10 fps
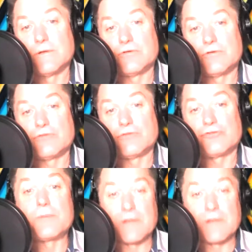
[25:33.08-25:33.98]

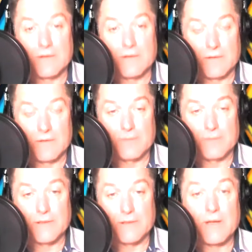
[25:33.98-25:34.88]
distributing
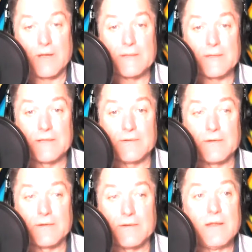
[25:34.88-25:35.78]
company coming in
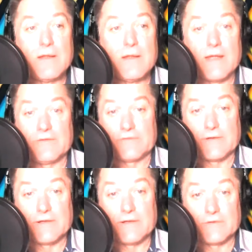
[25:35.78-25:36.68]
and
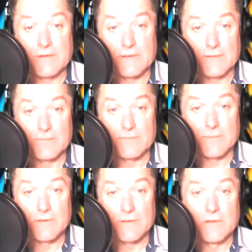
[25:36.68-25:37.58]
saying to him,
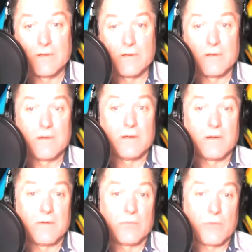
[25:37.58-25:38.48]

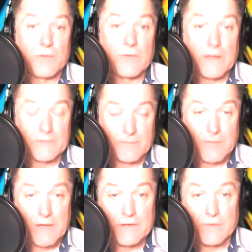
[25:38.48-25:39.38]
we would like to
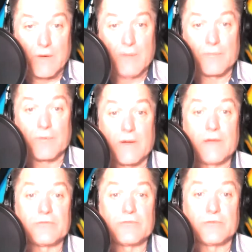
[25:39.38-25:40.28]
buy your
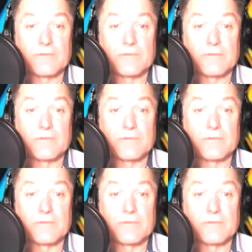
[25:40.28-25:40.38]
operation.